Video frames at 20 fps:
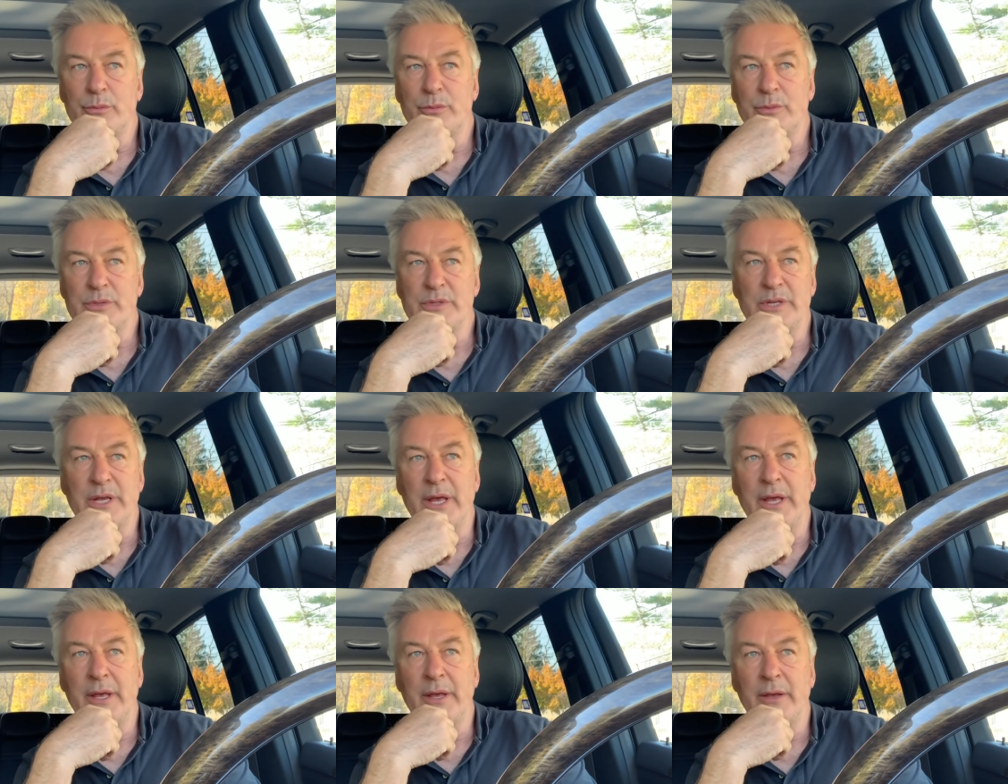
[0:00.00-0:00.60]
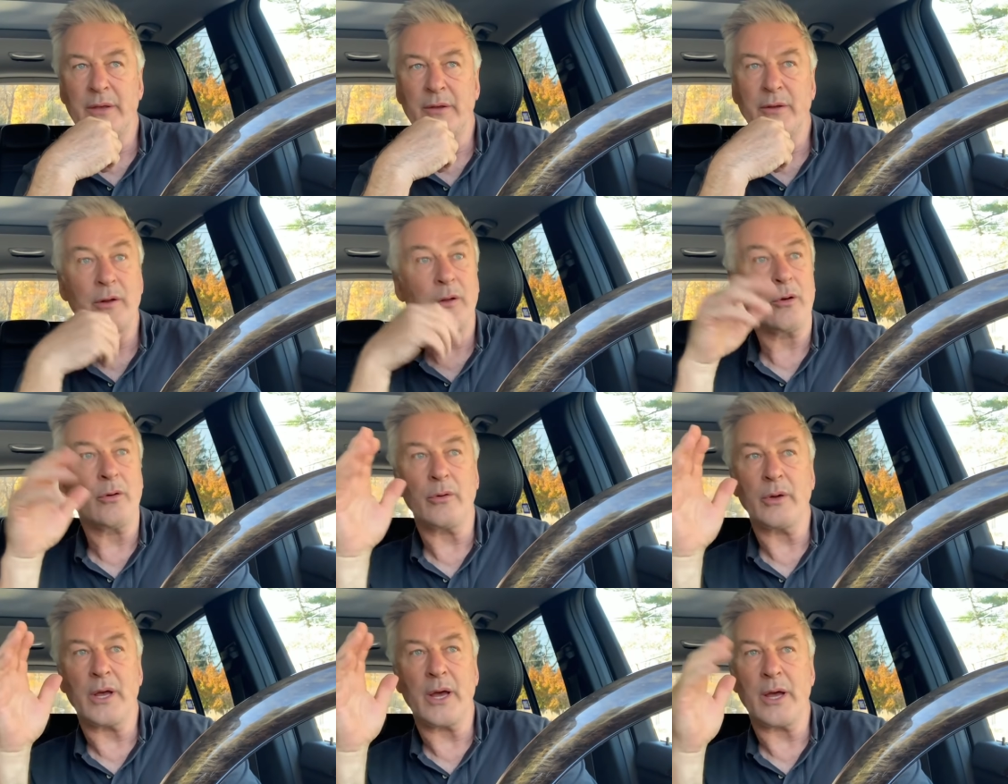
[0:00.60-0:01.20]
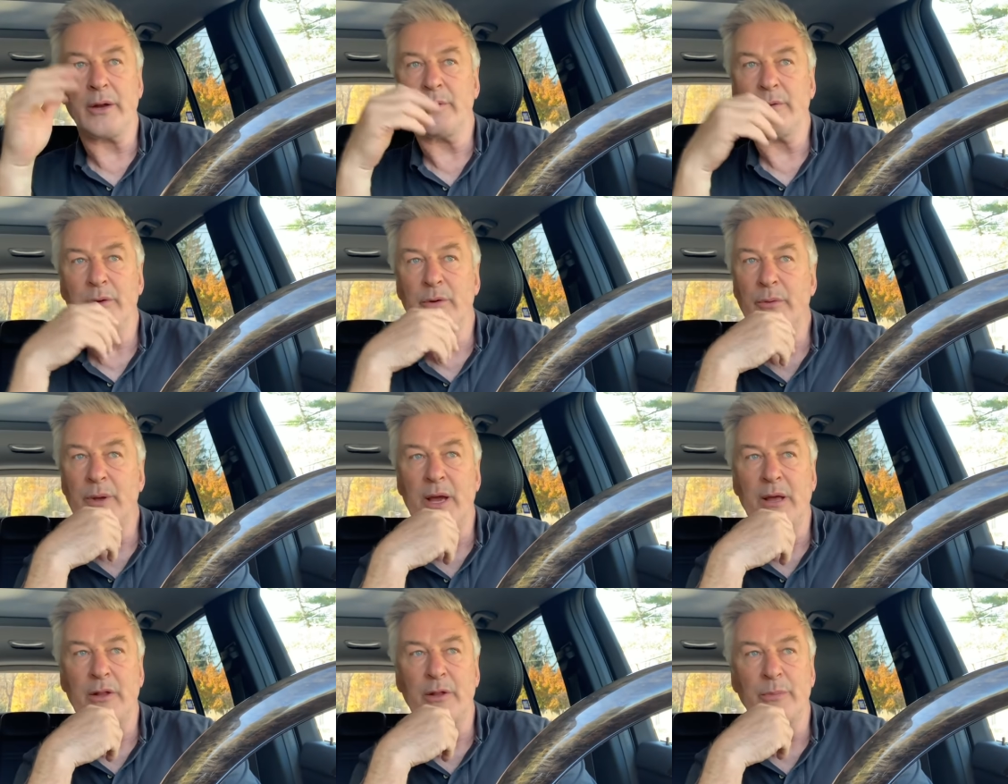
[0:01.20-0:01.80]
say, you know, oh God, you
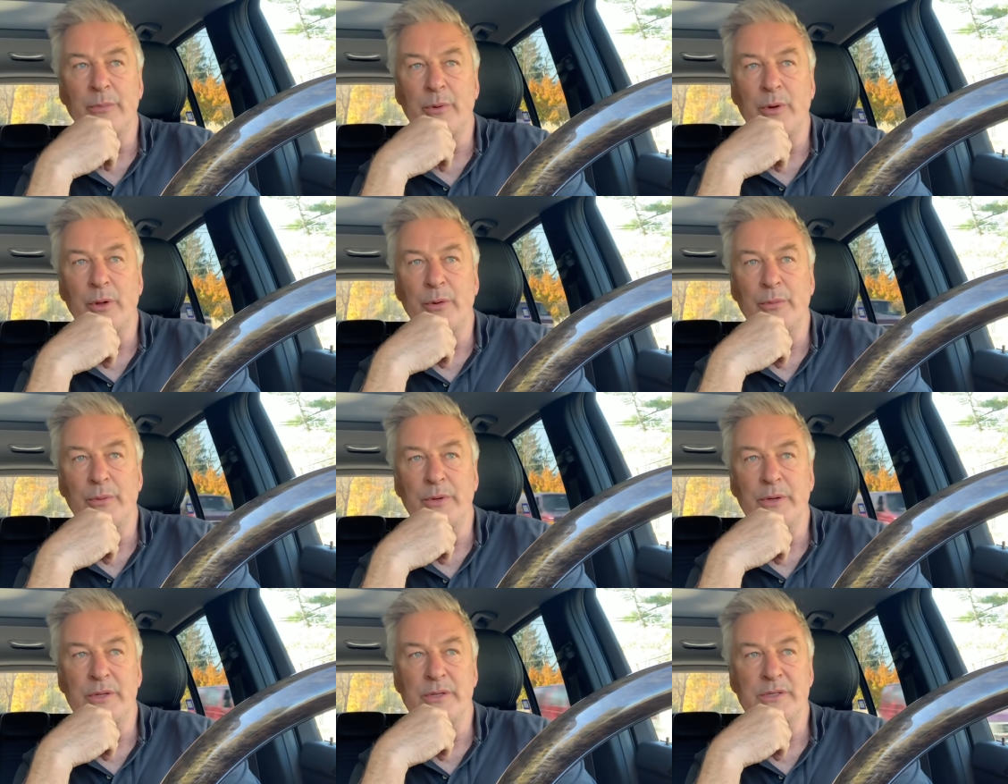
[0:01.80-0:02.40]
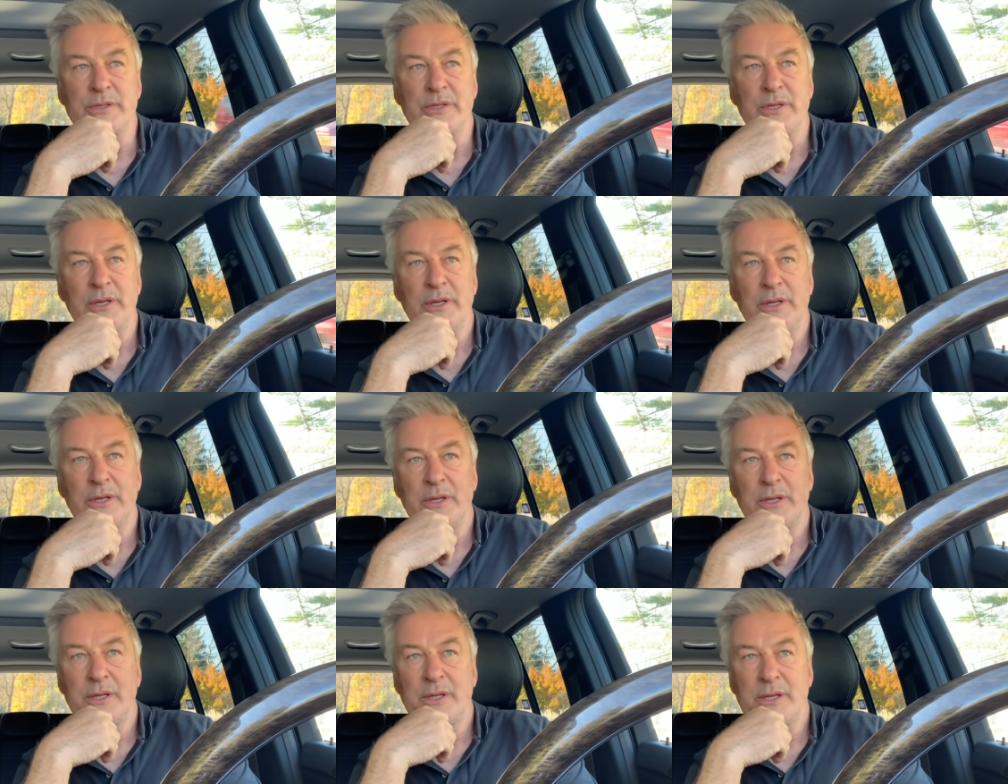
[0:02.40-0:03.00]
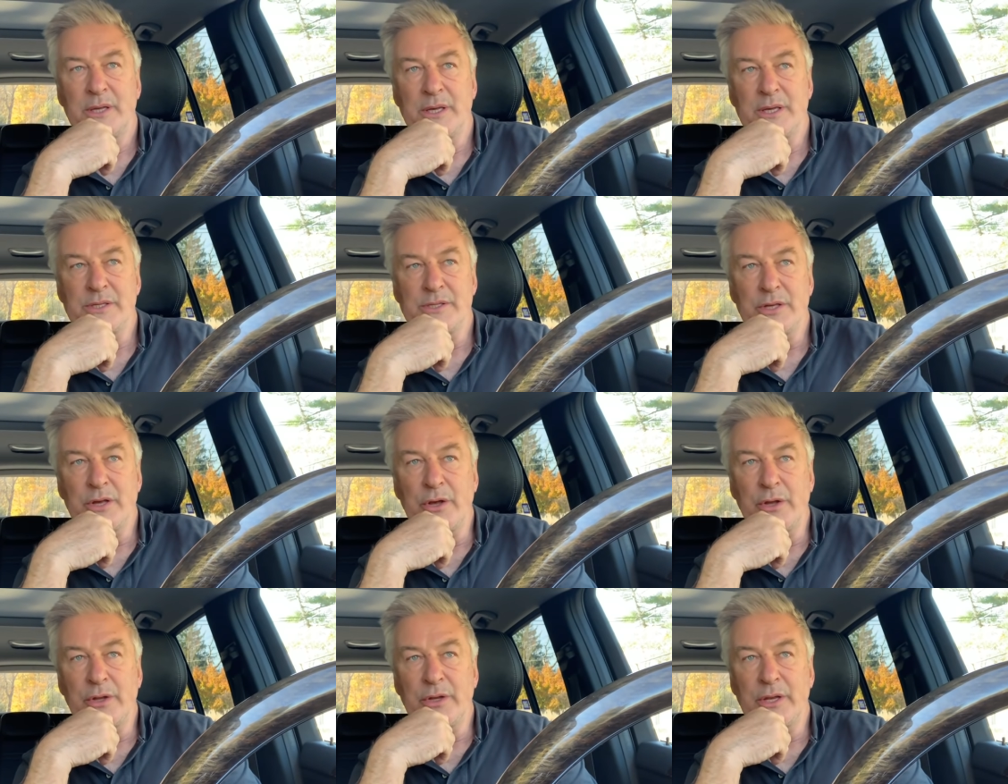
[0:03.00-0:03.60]
know, Alec Baldwin is as
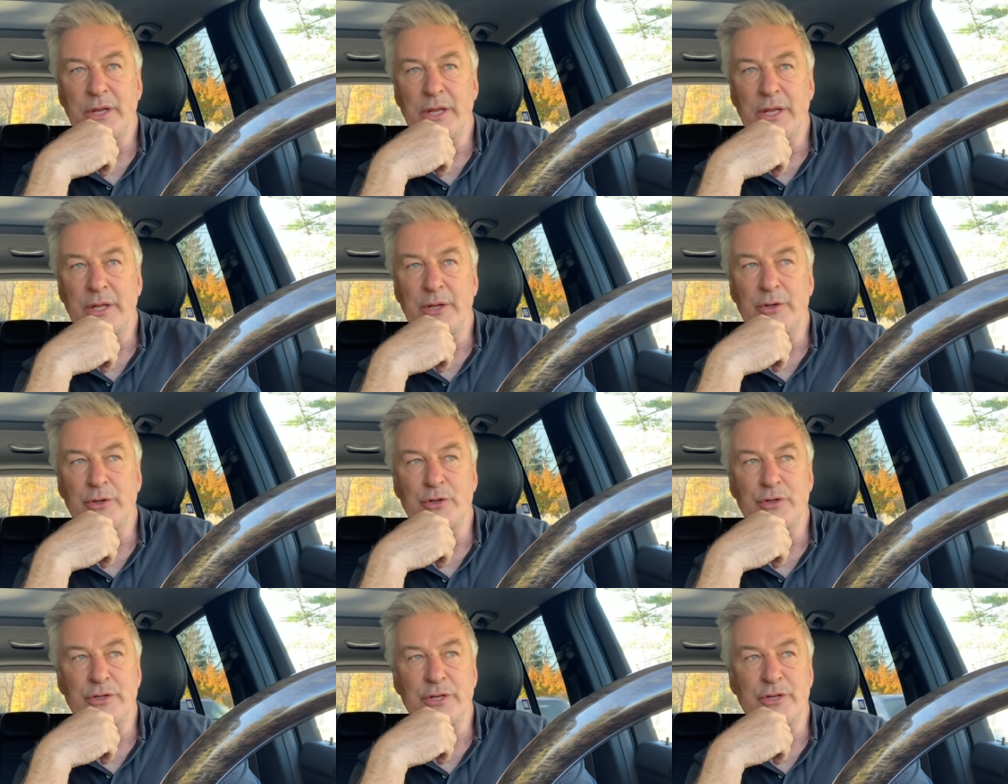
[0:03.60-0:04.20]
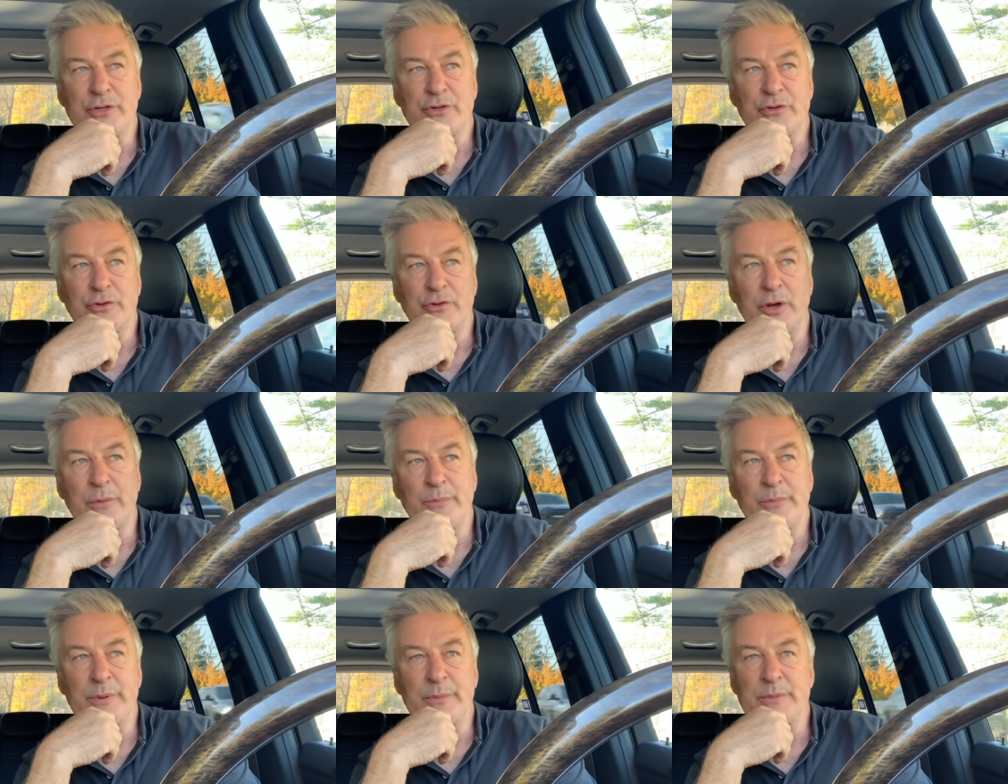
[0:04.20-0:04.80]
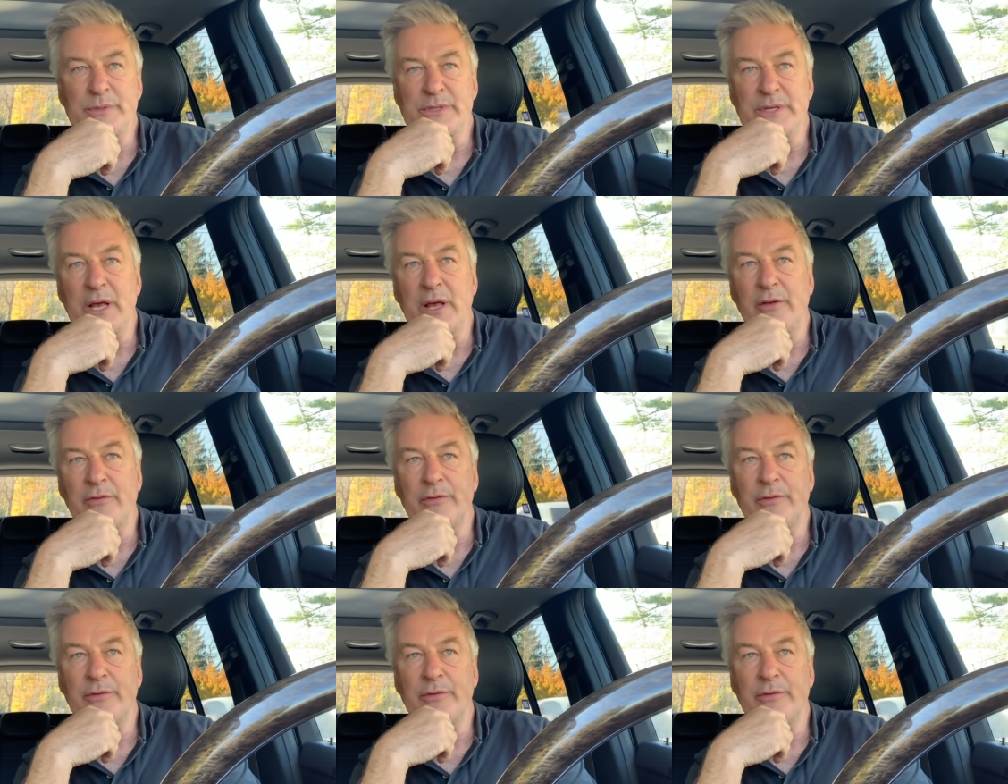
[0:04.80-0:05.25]
unhinged as Trump himself.